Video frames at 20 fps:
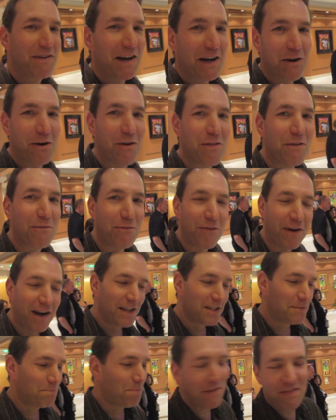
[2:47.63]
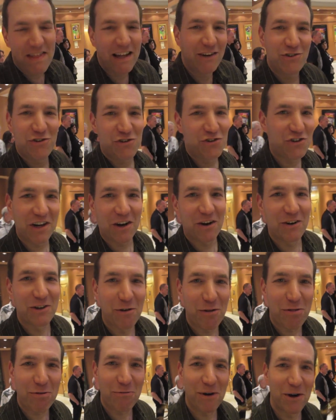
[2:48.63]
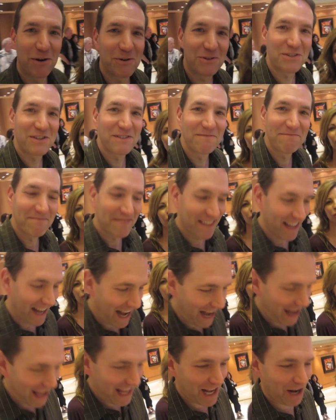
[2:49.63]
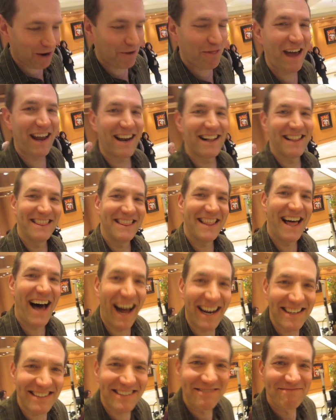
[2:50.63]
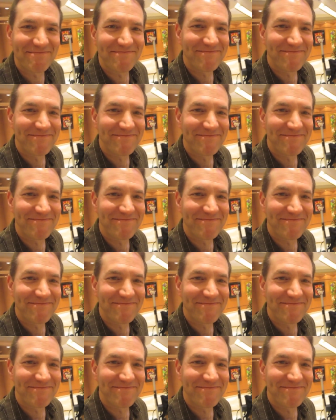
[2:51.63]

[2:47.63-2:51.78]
have I heard the phrase, put that shit on your, put throat. That shit on your throat? I hear that a lot.